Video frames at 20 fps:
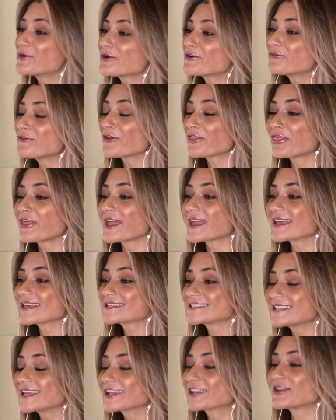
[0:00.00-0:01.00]
one thing, thing is
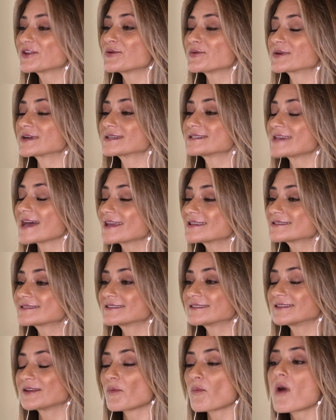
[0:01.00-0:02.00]
like you were testing
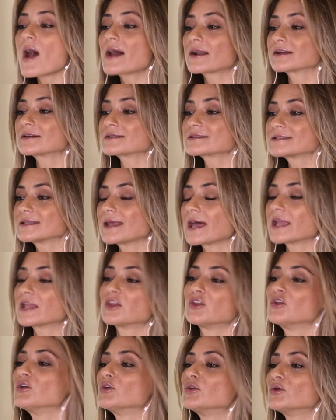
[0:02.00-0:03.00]
the waters. Like
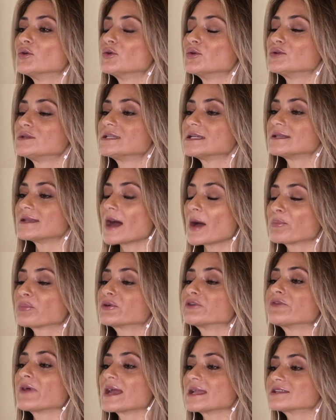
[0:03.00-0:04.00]
you did not yeah.
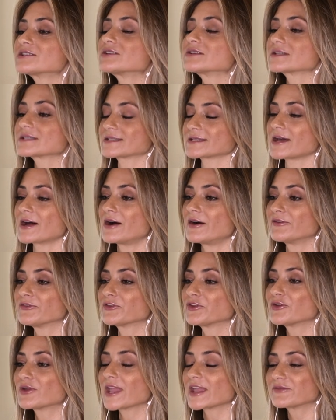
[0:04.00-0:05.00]
prevent yourself.
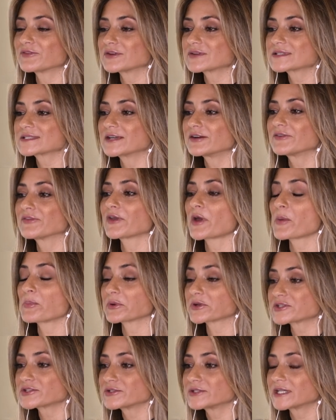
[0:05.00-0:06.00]
You gave yourself the
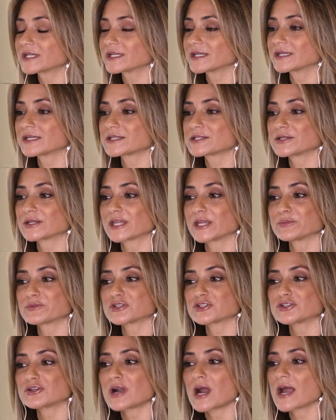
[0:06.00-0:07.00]
opportunity to keep
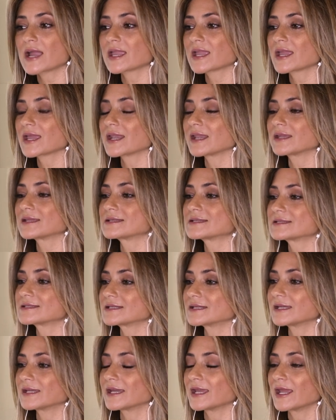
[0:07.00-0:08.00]
trying and
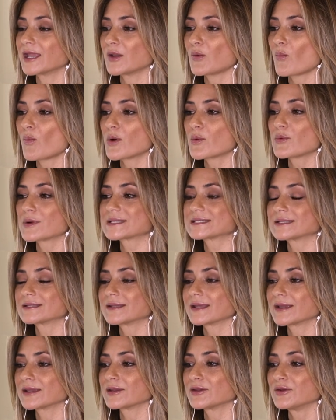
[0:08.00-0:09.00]
seeing what was it
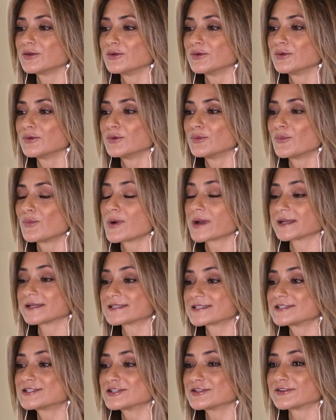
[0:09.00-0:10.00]
that you wanted to
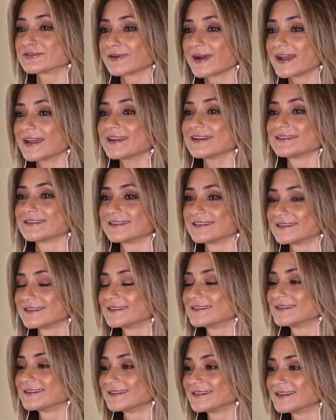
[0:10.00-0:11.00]
do, right?
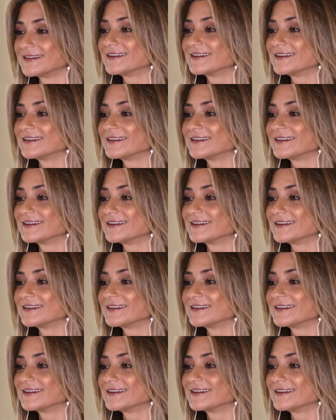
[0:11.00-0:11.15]
Yeah.